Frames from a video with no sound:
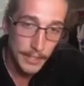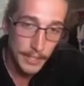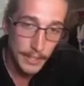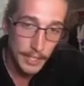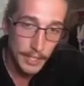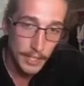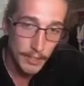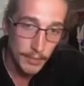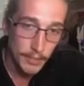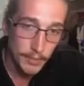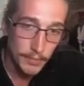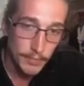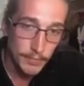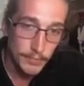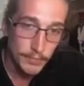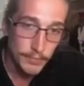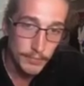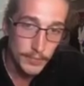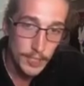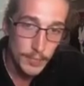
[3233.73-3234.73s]
go.
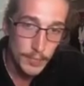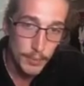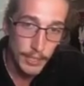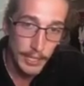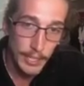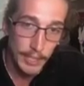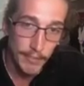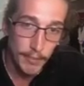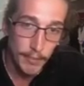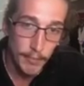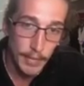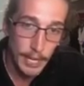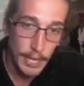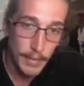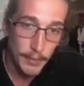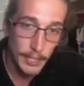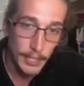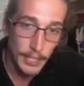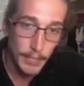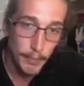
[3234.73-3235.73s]
Spladling from
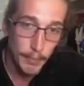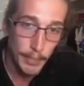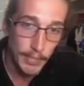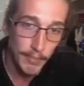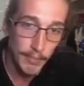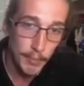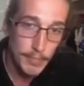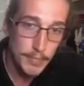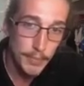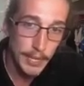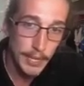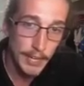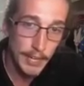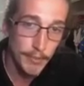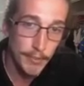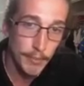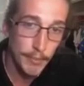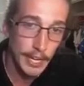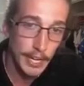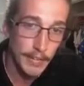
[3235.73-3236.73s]
bottom, getting a pin from a Spladle
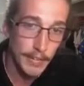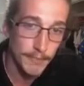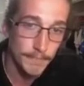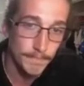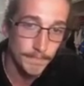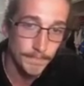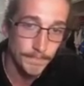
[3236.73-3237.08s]
from bottom.